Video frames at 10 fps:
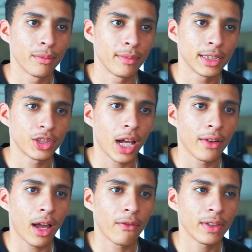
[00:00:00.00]
which
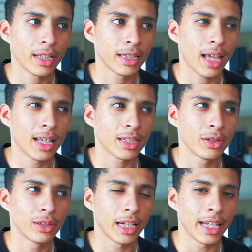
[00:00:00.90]
I feel like that's a
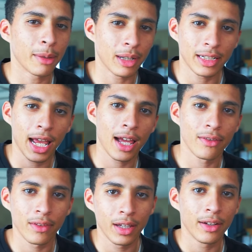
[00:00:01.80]
good dynamic to
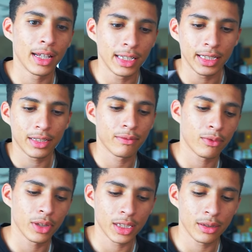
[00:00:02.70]
have, at least
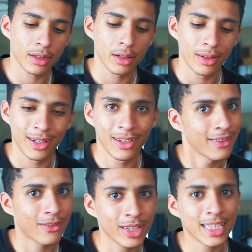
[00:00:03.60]
for this
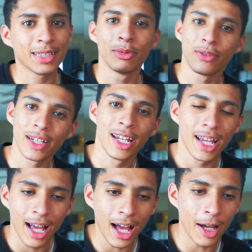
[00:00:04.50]
movie,
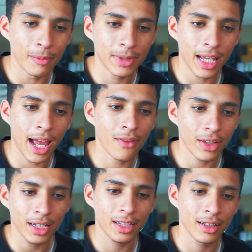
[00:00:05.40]
to have
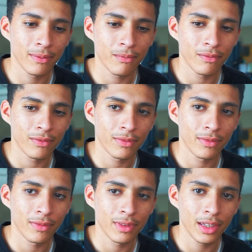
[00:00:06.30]
like,
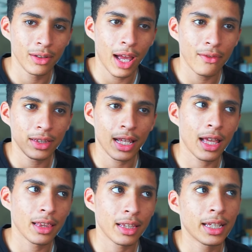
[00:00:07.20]
having
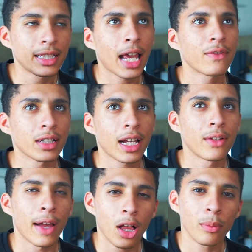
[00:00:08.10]
the kids have to kind
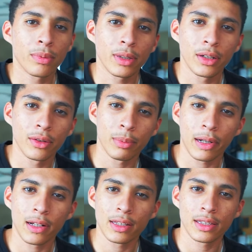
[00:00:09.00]
of help, the
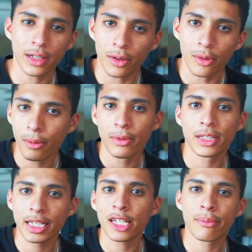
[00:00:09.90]
parents,
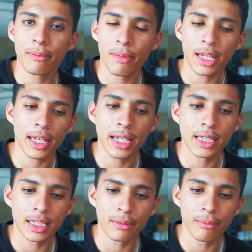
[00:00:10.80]
just make
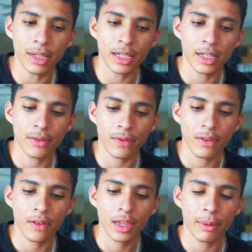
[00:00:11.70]
ends meet, if
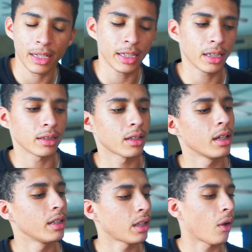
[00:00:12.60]
that makes any sense.
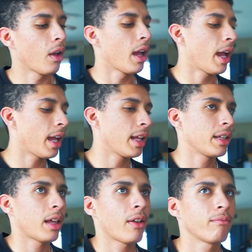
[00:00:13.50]
So
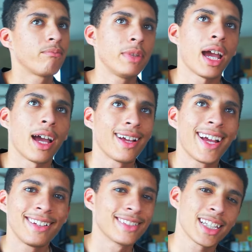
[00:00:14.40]
yeah, I
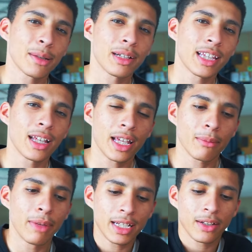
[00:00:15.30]
don't know, something about that like
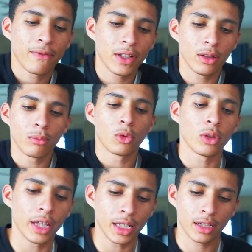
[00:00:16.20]
makes it feel more
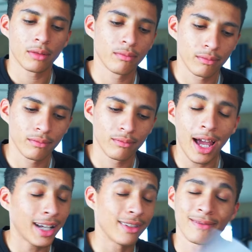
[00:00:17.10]
like,
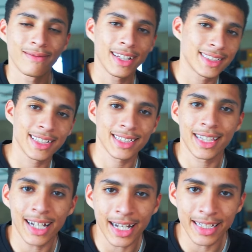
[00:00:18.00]
I don't know, that's just
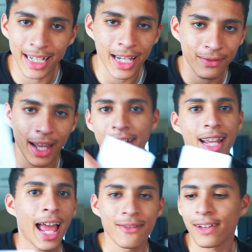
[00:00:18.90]
an idea
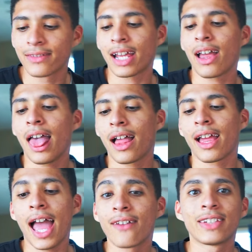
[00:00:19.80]

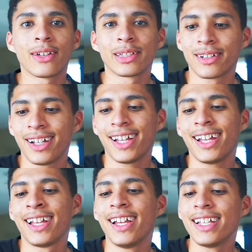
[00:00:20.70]
have down there.
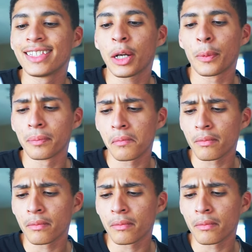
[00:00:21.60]
So,